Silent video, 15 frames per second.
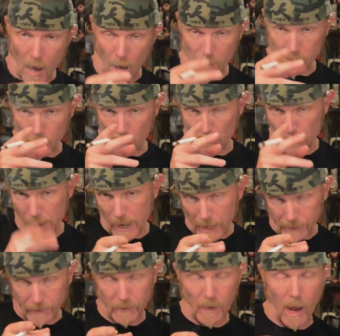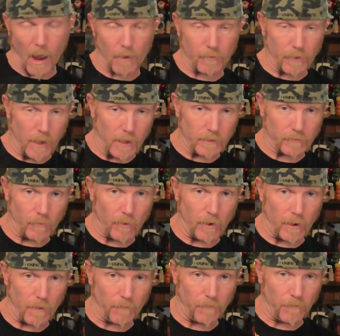And you'll need to know this
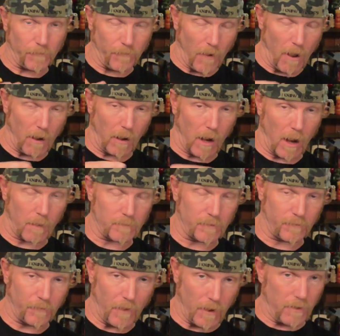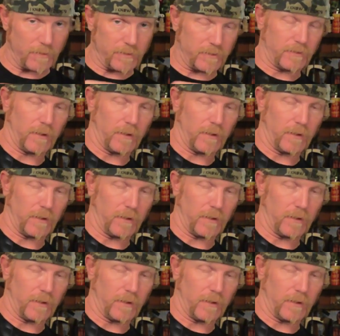one if you fuck up the first